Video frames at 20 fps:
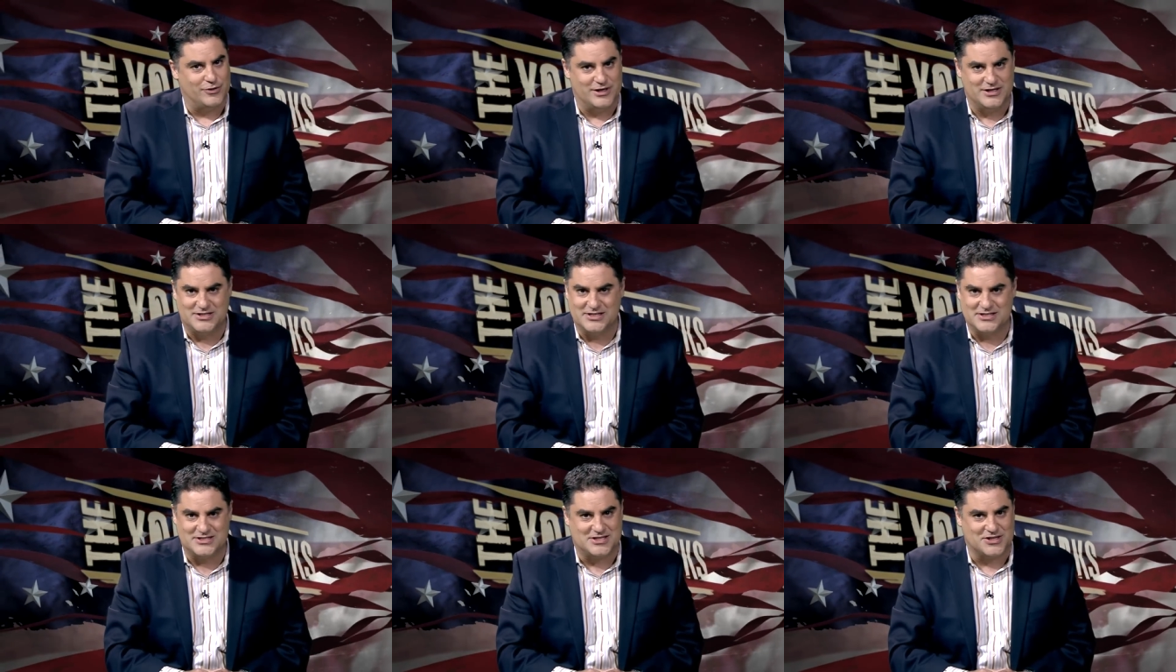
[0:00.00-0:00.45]

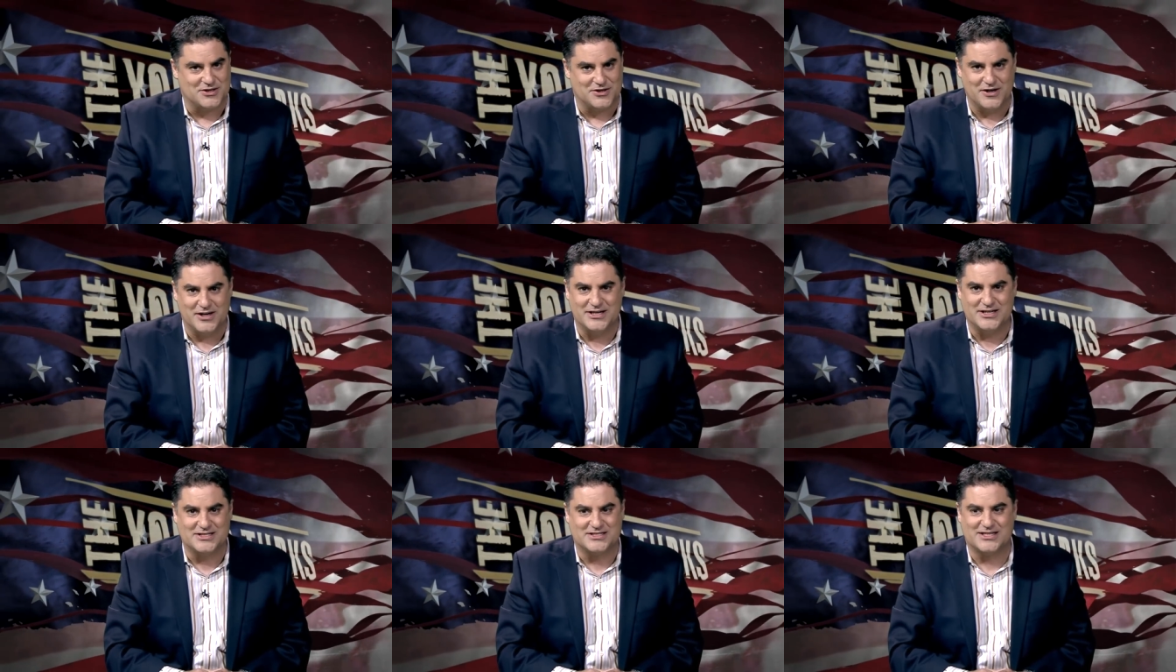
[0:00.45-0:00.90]
reasons to
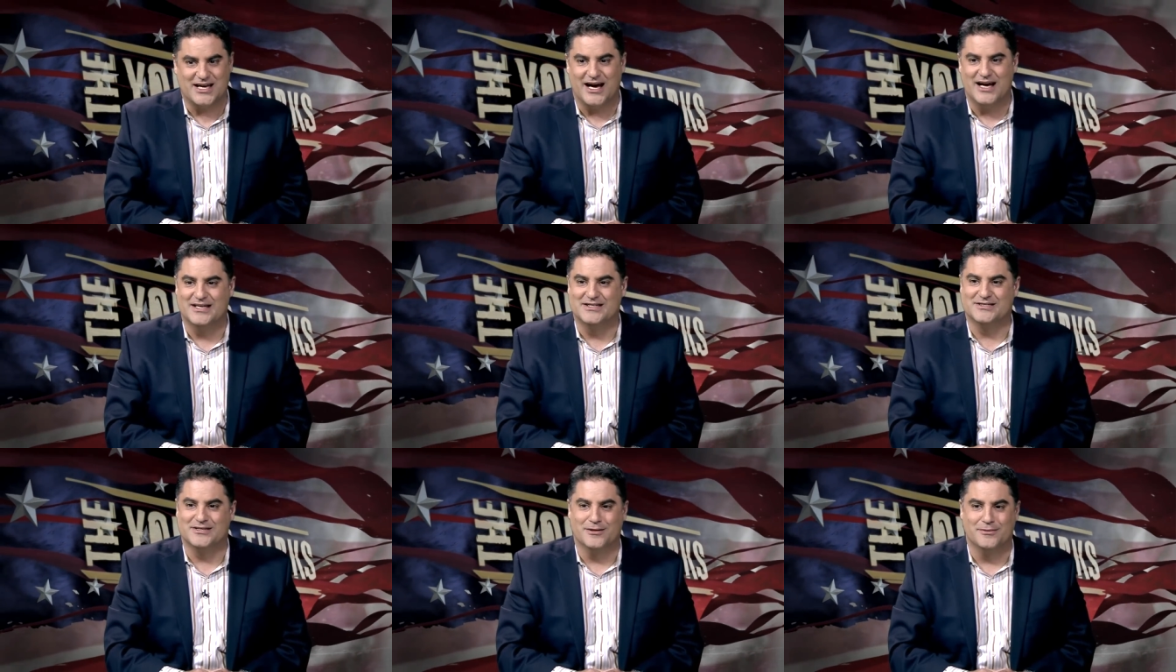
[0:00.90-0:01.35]

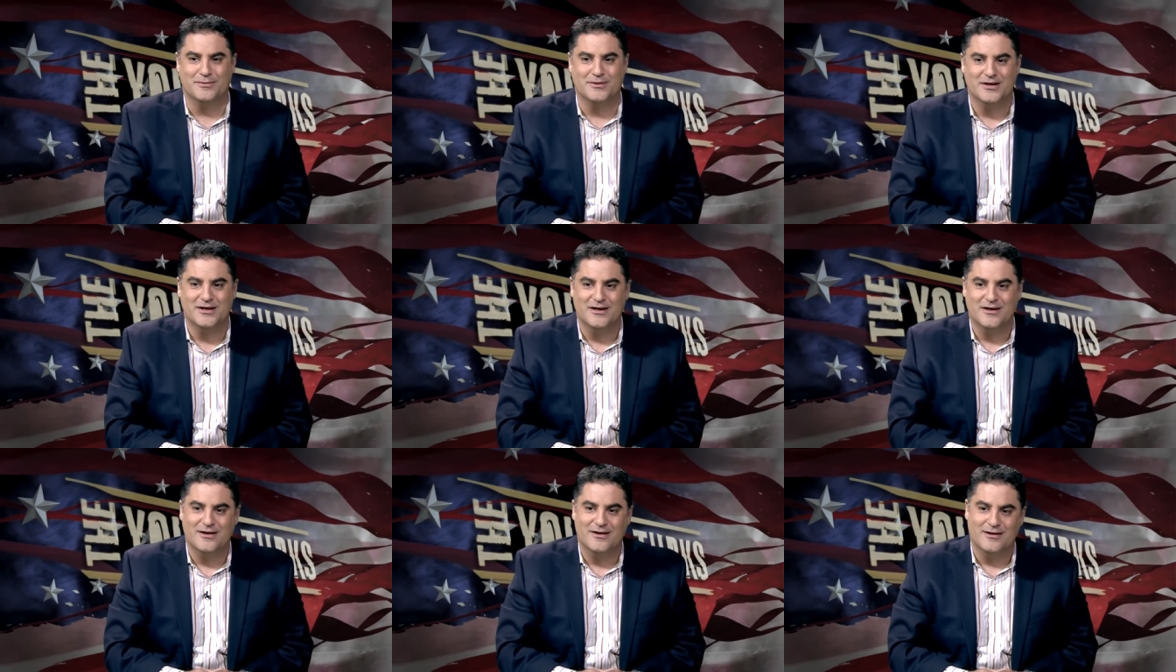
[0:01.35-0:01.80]
criticize him.
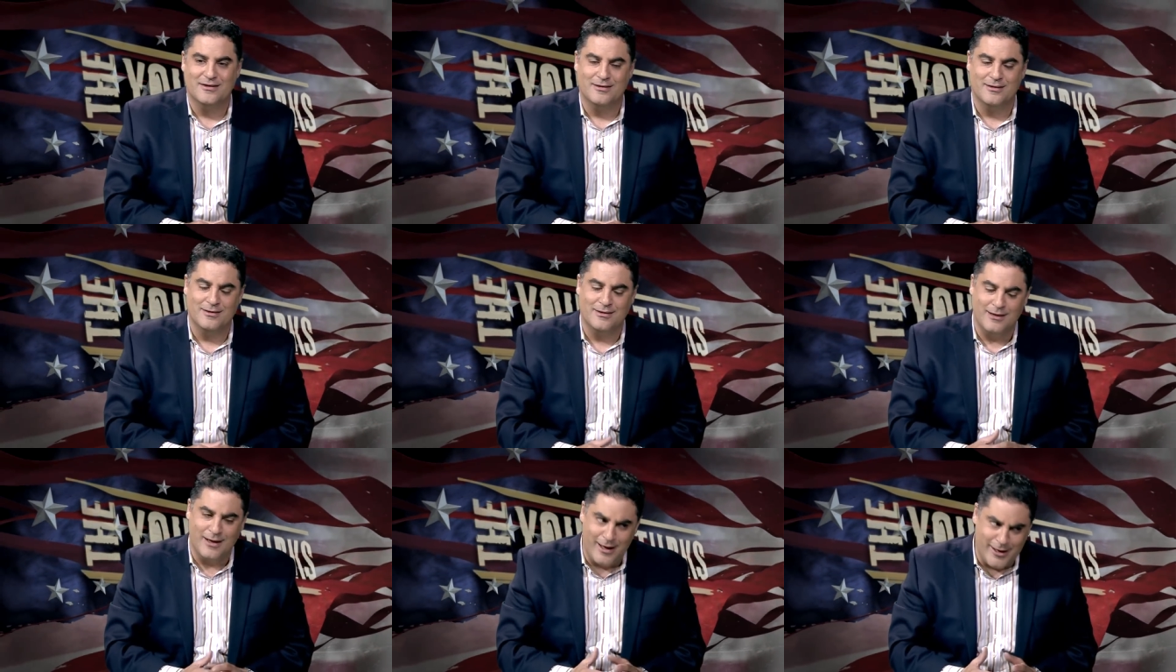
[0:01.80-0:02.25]

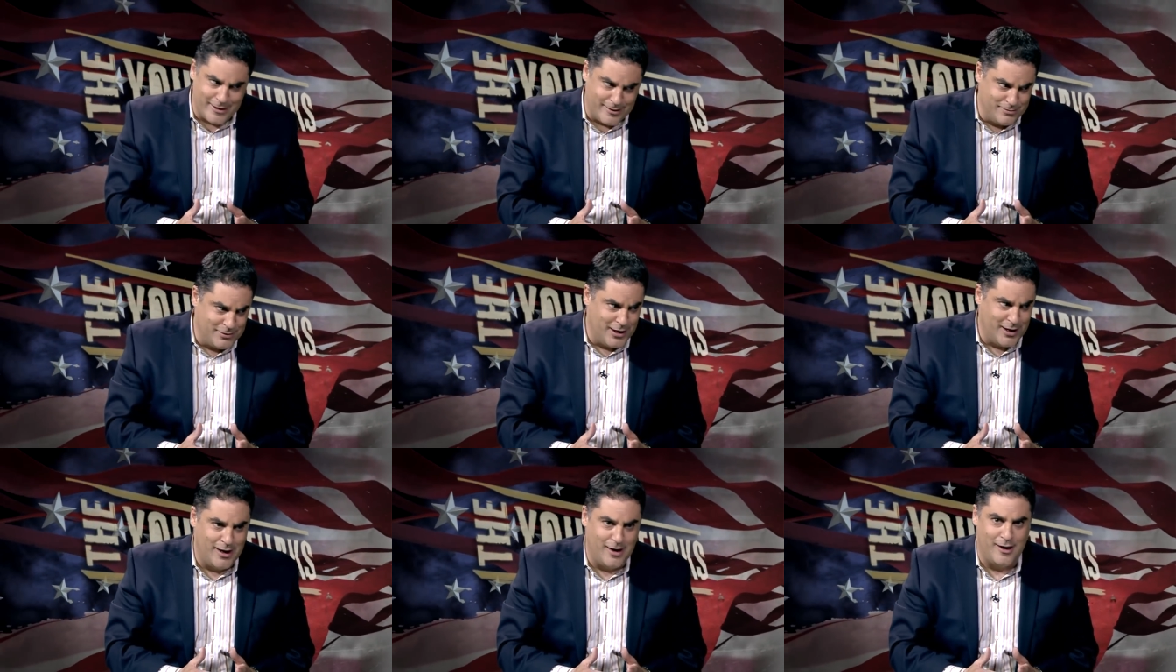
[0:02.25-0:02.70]
Let
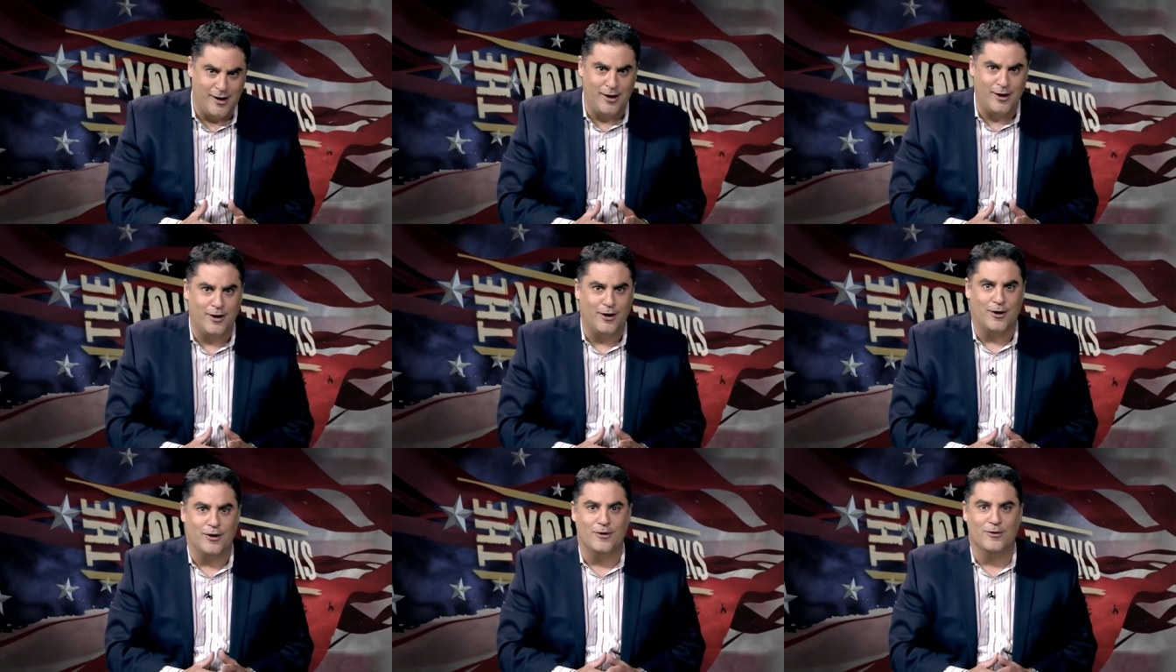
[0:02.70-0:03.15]
him
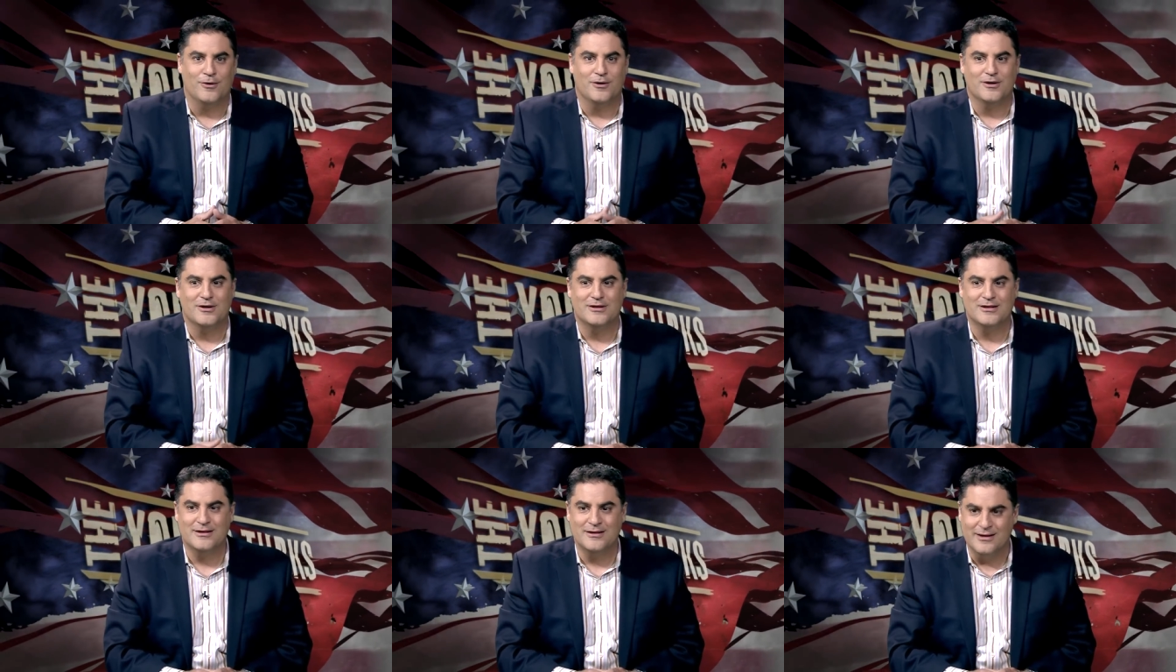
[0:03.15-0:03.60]

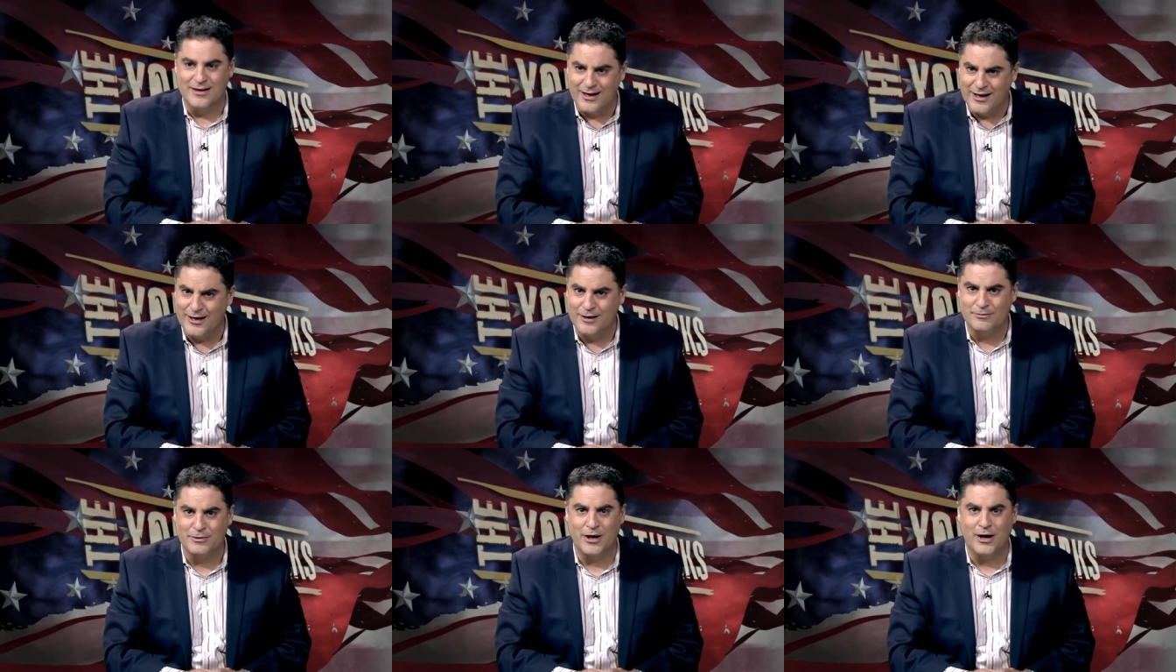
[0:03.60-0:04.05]
go!
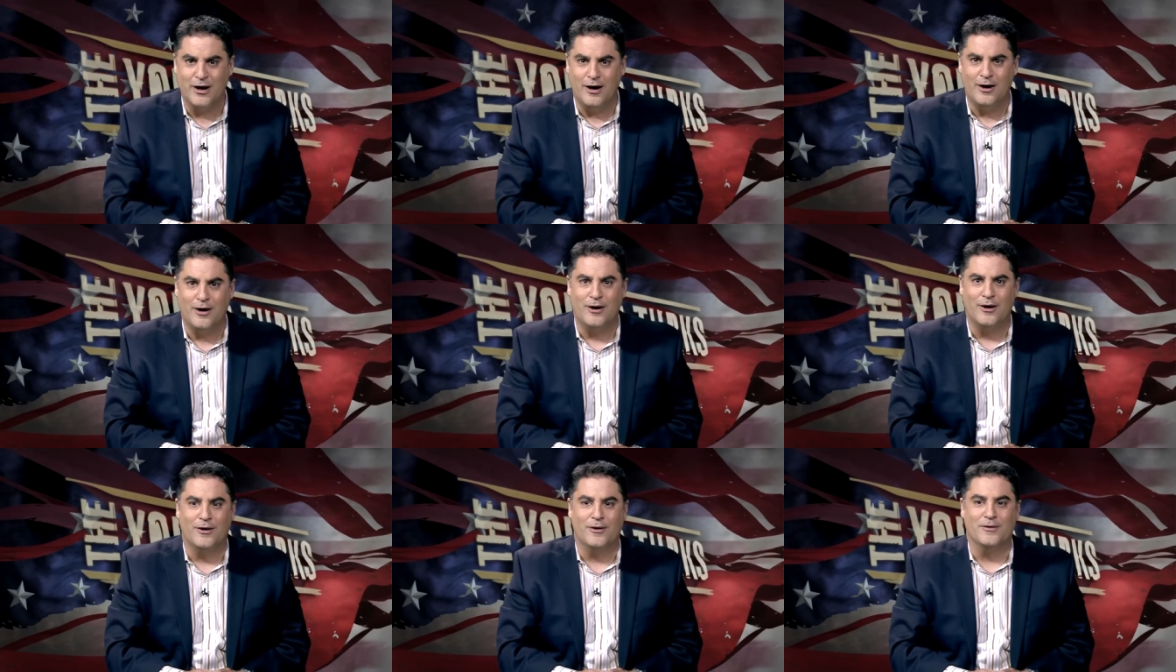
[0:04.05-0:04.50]
Let him
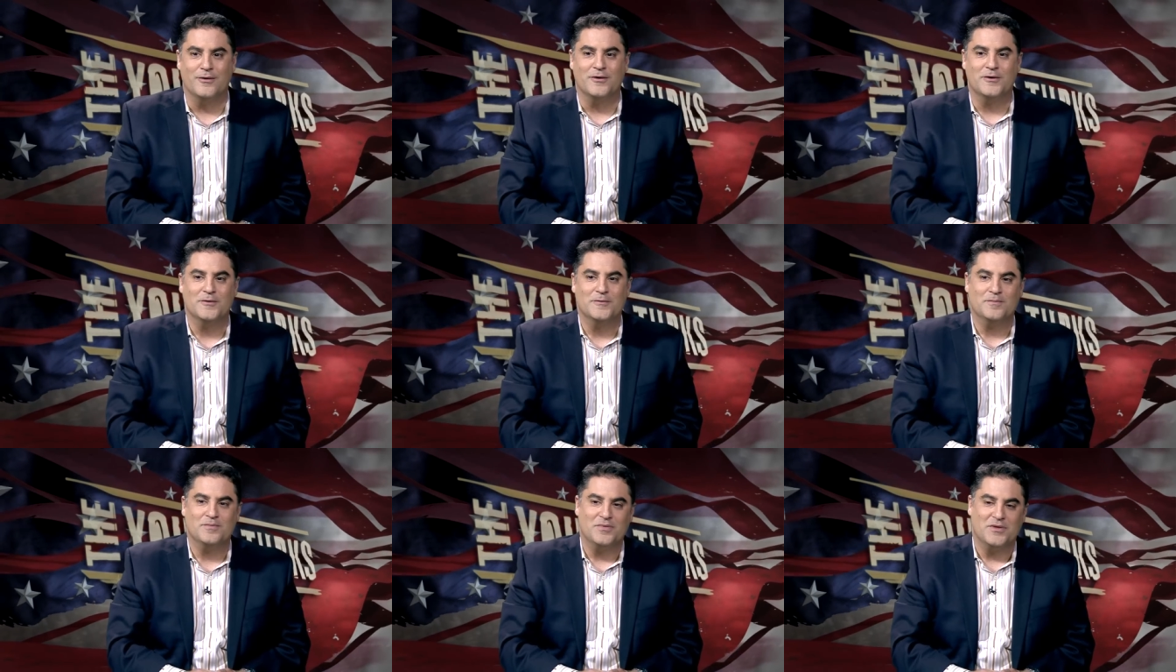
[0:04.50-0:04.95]

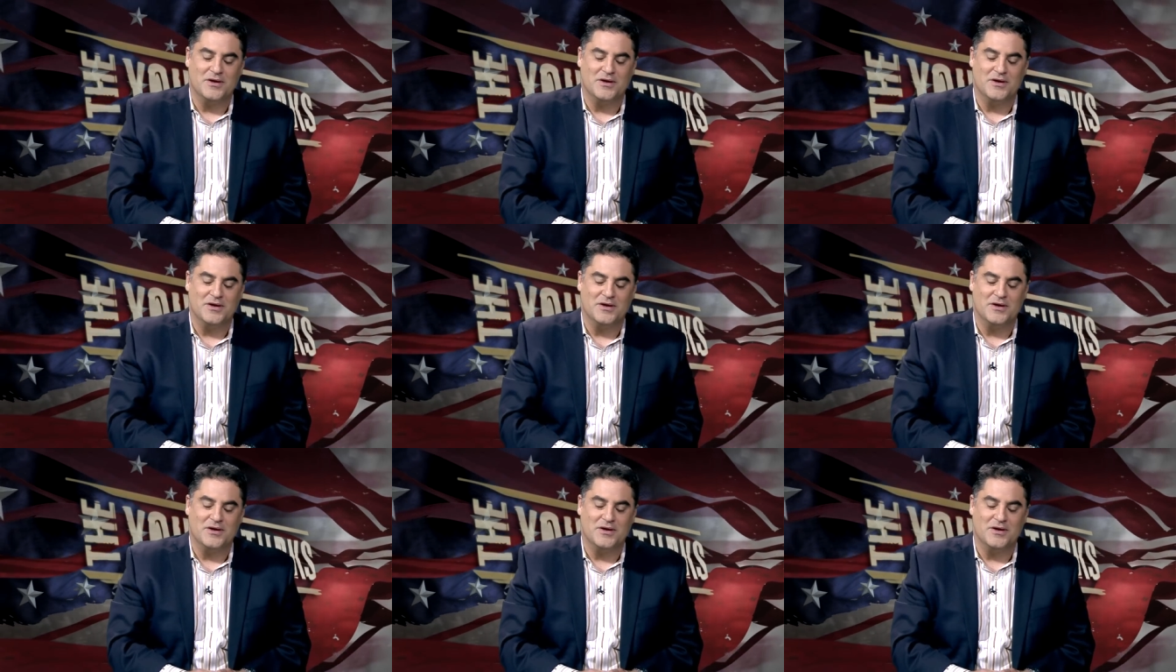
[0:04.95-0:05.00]
go!